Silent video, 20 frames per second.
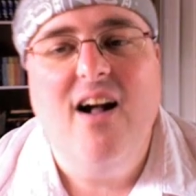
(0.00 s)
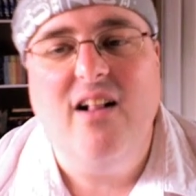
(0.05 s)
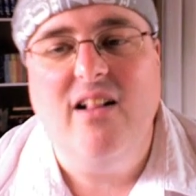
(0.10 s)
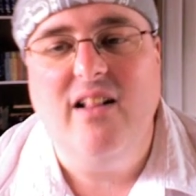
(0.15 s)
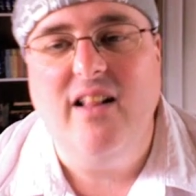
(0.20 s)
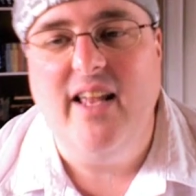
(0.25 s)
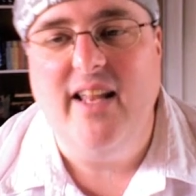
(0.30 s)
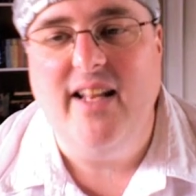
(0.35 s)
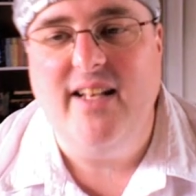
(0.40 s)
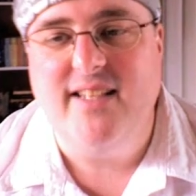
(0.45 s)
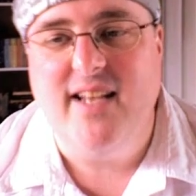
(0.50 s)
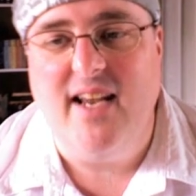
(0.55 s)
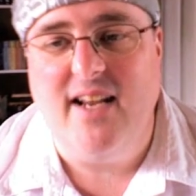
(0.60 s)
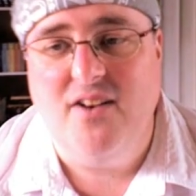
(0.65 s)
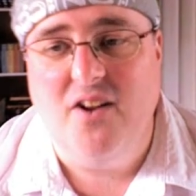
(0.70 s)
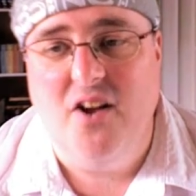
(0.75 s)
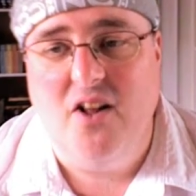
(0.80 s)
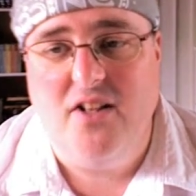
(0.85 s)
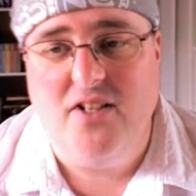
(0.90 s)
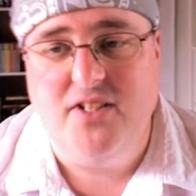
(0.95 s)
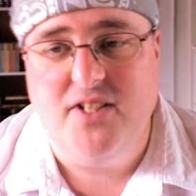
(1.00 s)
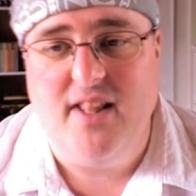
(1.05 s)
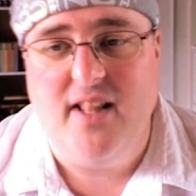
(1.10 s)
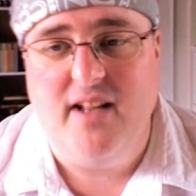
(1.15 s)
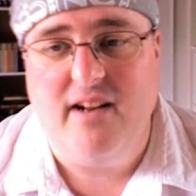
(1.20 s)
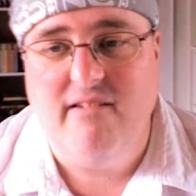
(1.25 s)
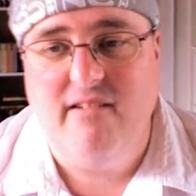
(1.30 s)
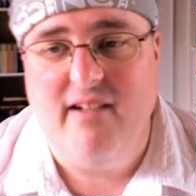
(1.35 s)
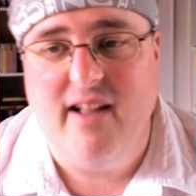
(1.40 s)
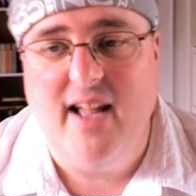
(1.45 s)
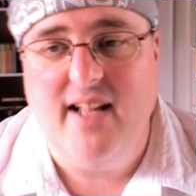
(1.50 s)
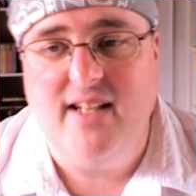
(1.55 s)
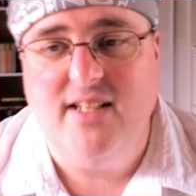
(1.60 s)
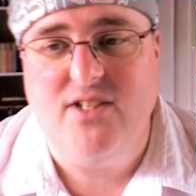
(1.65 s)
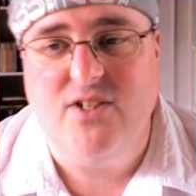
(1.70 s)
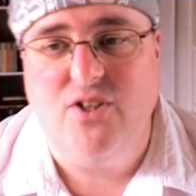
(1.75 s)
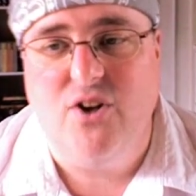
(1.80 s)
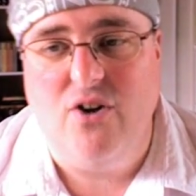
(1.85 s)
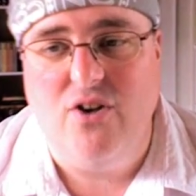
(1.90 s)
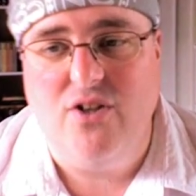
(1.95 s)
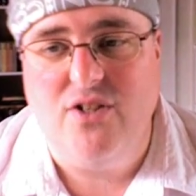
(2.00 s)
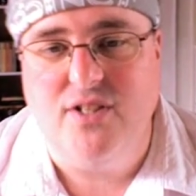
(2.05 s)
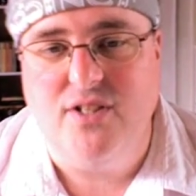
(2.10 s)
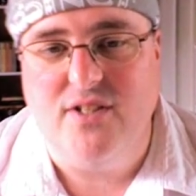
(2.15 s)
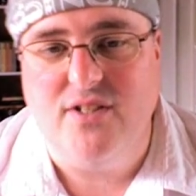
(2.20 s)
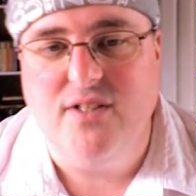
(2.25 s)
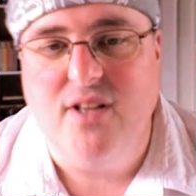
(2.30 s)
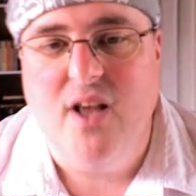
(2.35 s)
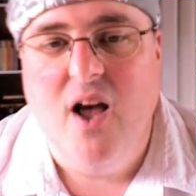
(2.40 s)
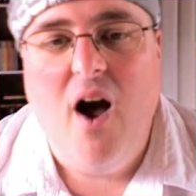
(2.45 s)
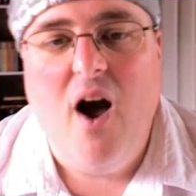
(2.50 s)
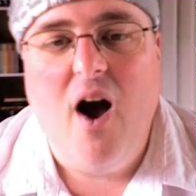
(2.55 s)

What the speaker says: clean technology that creates toxins,